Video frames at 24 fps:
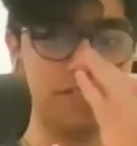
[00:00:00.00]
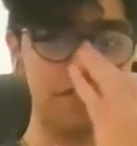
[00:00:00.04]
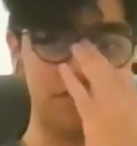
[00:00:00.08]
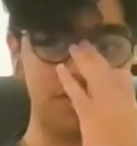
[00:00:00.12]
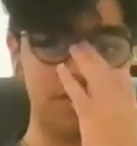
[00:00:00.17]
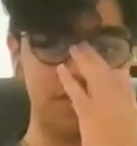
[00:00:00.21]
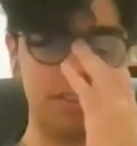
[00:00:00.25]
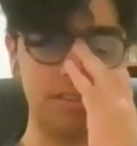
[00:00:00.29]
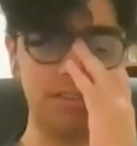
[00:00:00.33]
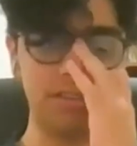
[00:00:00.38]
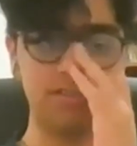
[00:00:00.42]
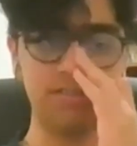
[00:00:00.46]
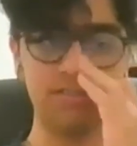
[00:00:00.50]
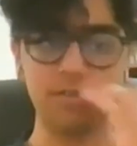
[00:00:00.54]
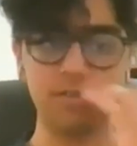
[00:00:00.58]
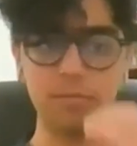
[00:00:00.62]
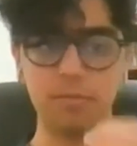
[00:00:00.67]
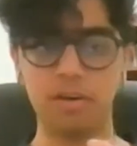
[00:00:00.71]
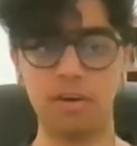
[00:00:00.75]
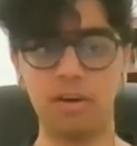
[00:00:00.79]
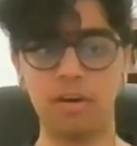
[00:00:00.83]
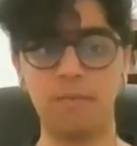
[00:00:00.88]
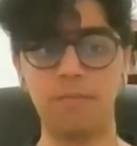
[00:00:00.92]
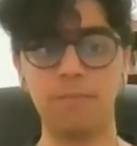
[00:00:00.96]
differences
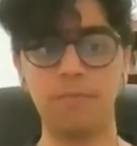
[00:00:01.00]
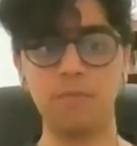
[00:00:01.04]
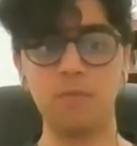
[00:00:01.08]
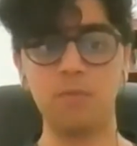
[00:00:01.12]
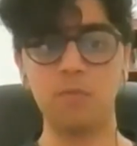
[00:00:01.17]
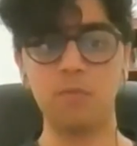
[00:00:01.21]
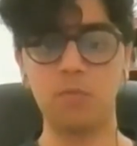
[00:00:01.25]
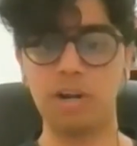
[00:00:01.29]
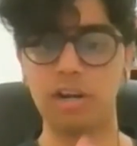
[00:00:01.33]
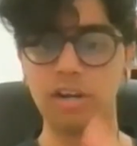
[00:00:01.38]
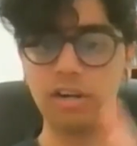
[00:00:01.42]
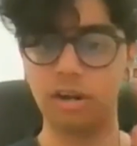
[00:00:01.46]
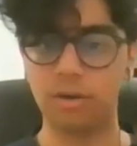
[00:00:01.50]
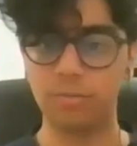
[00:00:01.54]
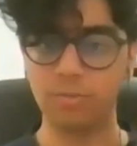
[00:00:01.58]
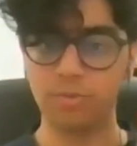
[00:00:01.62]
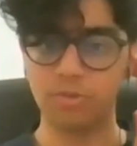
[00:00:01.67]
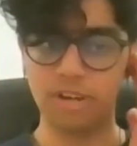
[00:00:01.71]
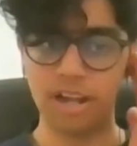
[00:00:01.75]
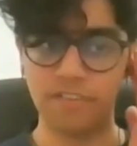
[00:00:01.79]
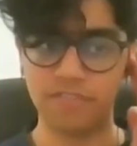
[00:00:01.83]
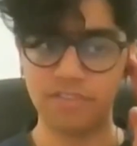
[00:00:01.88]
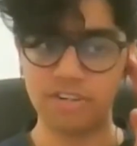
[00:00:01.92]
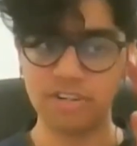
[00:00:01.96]
when it comes
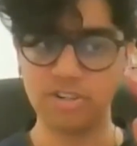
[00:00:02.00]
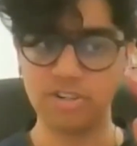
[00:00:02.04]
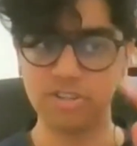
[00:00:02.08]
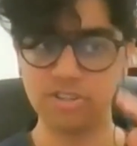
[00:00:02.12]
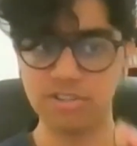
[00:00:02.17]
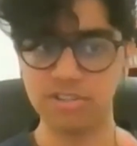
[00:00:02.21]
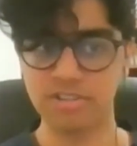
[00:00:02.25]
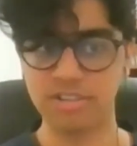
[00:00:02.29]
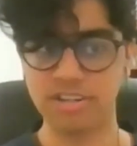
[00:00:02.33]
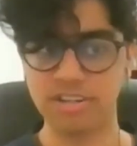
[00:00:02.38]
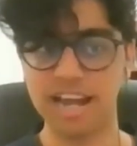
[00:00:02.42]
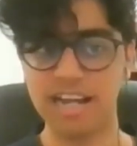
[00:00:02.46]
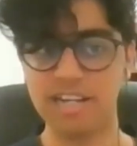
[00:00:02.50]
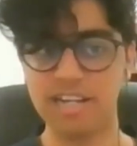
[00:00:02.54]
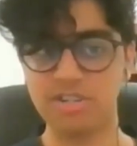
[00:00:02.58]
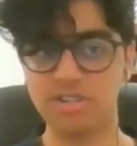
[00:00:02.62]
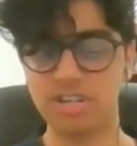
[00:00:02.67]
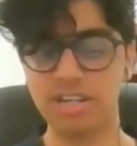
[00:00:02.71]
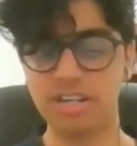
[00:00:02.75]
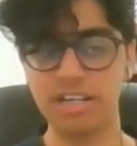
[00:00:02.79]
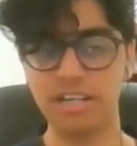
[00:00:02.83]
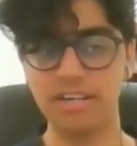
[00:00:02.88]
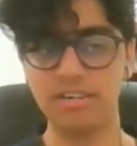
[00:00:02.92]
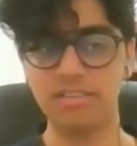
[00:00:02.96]
to definitions, an
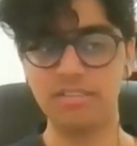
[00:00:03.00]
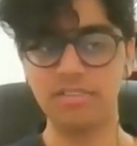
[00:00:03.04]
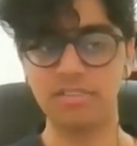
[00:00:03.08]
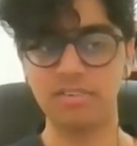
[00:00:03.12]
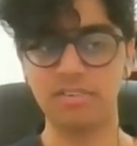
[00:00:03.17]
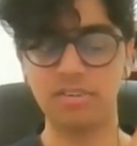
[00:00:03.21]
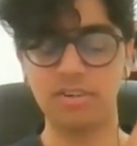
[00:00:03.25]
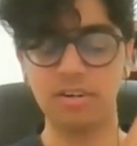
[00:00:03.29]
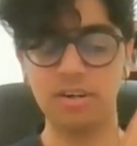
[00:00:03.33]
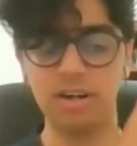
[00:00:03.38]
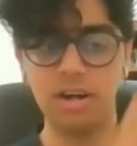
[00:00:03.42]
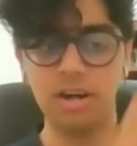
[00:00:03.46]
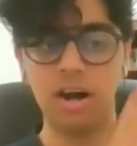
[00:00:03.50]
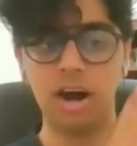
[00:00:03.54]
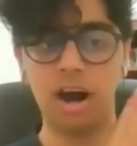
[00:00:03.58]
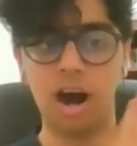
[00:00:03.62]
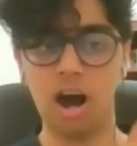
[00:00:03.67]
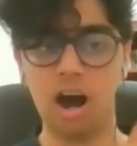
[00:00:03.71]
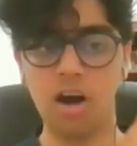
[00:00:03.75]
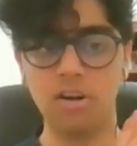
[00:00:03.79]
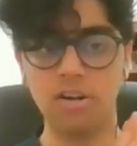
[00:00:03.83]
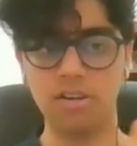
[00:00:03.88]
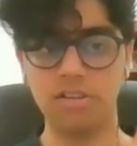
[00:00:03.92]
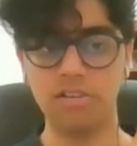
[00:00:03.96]
HDD is a
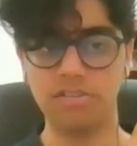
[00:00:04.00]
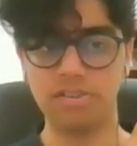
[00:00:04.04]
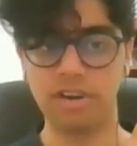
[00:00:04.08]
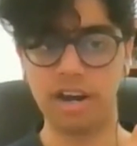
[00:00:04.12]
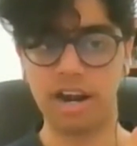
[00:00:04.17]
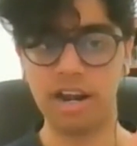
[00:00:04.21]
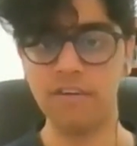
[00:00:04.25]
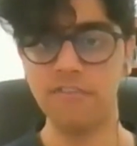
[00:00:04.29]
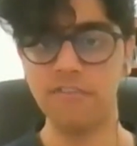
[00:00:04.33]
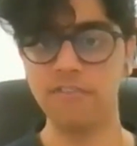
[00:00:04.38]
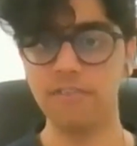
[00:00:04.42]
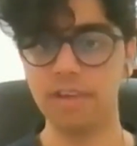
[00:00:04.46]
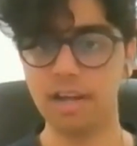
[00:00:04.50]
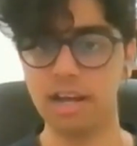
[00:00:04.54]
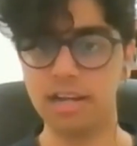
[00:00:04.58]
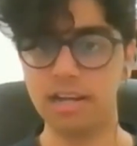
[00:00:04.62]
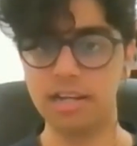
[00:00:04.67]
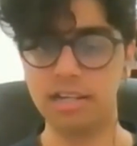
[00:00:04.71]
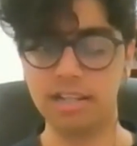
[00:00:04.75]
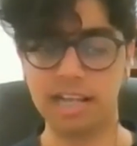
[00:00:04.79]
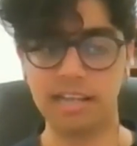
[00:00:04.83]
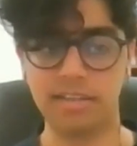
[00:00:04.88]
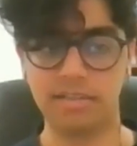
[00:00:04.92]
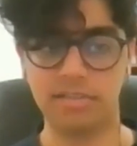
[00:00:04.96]
hard disk drive
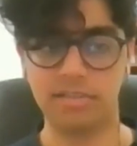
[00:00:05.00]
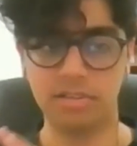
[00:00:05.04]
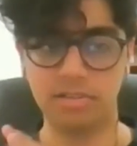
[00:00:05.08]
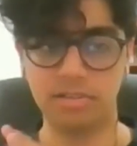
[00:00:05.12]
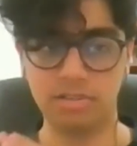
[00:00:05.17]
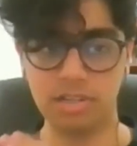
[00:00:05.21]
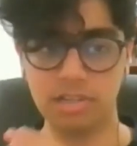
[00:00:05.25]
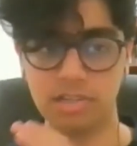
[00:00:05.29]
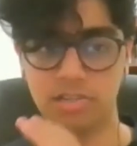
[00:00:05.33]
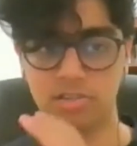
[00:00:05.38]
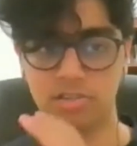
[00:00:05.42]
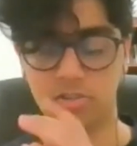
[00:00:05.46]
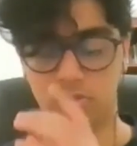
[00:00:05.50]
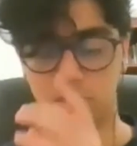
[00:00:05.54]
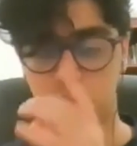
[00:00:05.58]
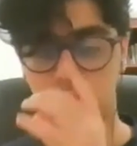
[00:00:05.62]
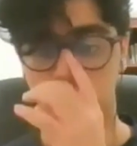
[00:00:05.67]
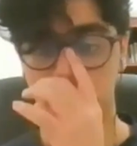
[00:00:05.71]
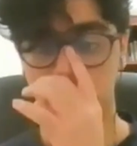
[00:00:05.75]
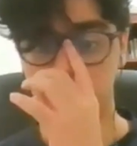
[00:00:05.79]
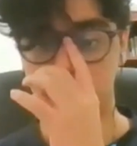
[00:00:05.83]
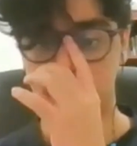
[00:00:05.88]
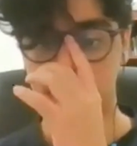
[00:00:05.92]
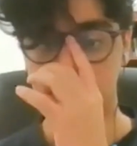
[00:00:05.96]
and an SSD is a
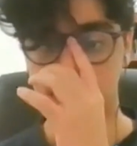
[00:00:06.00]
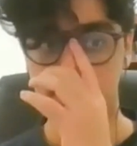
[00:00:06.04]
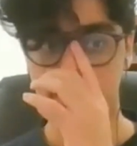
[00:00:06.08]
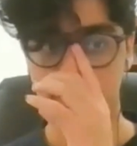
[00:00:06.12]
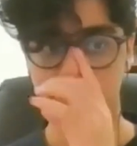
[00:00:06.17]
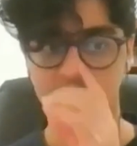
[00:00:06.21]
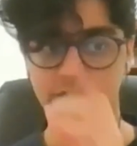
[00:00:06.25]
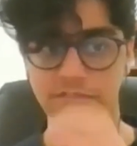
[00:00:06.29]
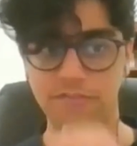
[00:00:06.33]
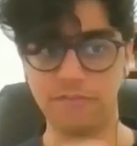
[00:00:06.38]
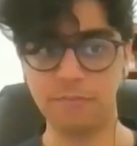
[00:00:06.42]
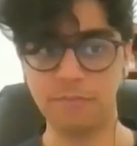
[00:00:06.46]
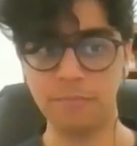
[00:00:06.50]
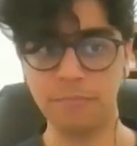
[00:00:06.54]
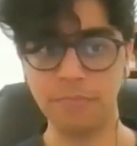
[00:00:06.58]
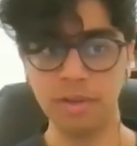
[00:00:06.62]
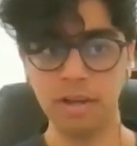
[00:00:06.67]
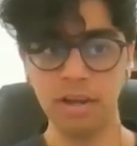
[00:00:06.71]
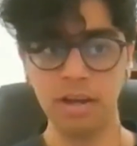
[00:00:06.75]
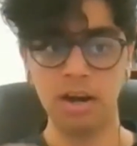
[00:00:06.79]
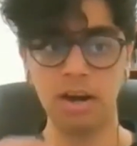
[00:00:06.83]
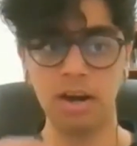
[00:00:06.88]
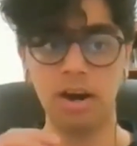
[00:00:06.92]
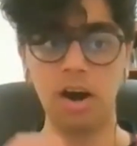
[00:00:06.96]
solid state drive.
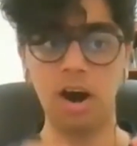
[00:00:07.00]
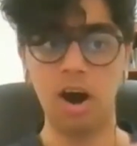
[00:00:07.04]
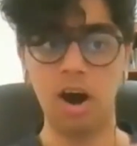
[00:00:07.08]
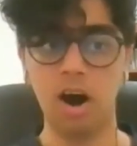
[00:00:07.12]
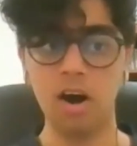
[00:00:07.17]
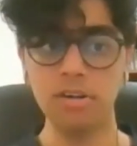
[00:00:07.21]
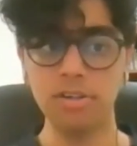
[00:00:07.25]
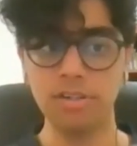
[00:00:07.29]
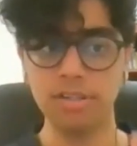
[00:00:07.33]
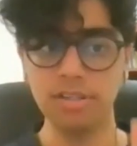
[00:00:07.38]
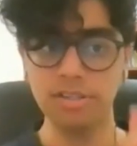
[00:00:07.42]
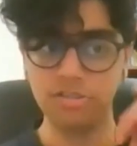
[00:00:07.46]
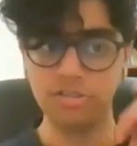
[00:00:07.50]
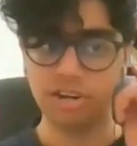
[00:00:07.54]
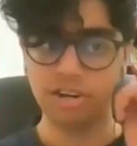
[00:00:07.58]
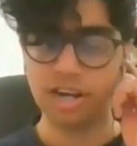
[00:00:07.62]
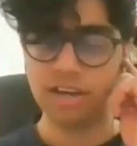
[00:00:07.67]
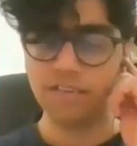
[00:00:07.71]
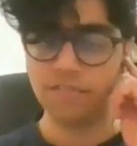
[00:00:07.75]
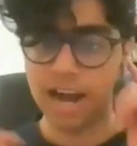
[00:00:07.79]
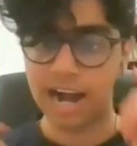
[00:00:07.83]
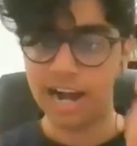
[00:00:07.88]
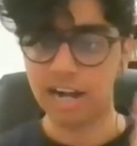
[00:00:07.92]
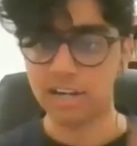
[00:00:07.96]
A hard disk
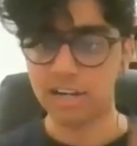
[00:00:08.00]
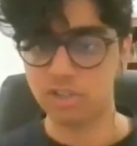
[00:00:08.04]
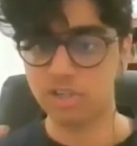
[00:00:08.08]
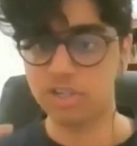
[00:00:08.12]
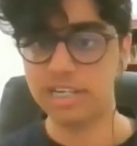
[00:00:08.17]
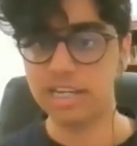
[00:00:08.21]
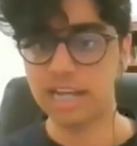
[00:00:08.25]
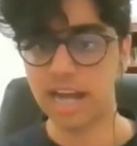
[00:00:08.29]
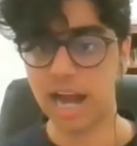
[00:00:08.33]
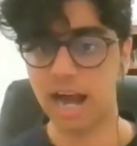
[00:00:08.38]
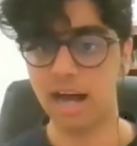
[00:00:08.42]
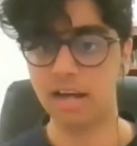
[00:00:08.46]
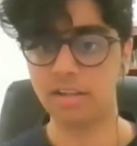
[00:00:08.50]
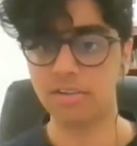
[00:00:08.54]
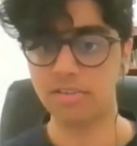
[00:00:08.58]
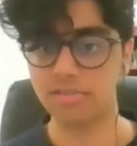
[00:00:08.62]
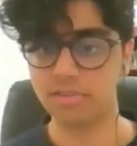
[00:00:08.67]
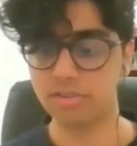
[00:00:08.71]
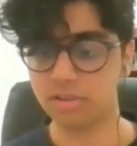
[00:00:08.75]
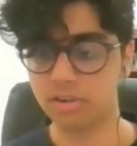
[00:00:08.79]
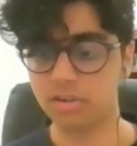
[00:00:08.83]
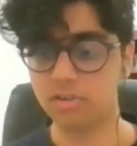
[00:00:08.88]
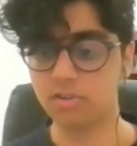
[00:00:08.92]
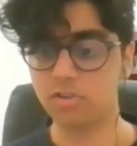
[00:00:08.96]
drive actually
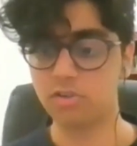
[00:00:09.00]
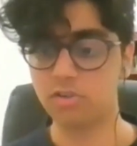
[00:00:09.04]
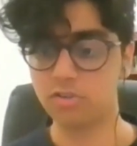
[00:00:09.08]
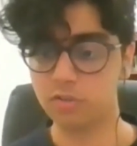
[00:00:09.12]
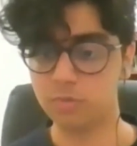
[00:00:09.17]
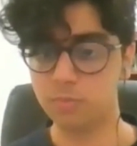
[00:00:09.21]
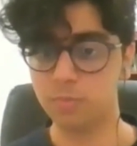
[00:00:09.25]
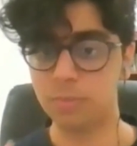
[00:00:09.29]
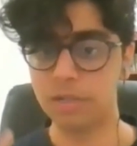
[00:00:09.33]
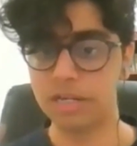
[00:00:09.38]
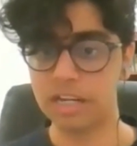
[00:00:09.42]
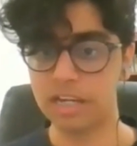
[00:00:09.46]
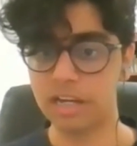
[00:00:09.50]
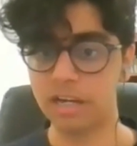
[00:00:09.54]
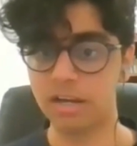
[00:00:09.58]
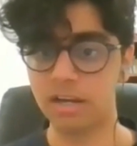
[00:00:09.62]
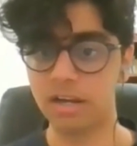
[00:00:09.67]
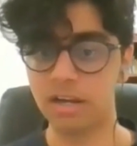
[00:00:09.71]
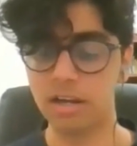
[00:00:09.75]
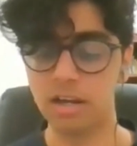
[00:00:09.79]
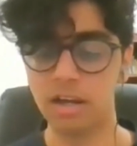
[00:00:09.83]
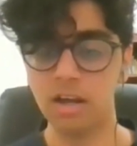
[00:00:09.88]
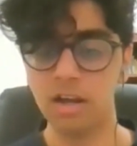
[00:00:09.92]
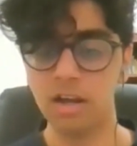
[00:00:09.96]
has a spinning